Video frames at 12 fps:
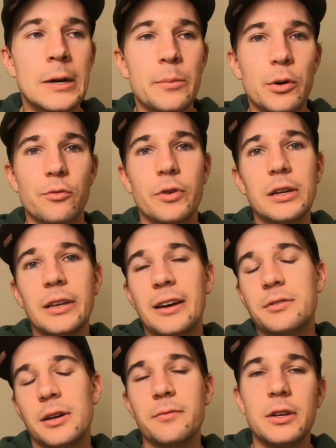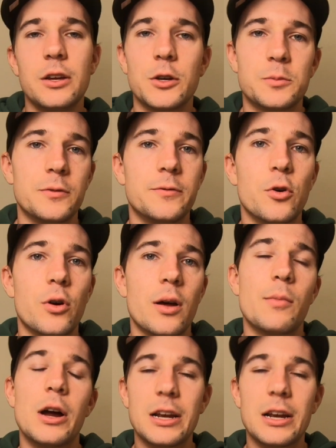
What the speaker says: But really, I've done videos before and I might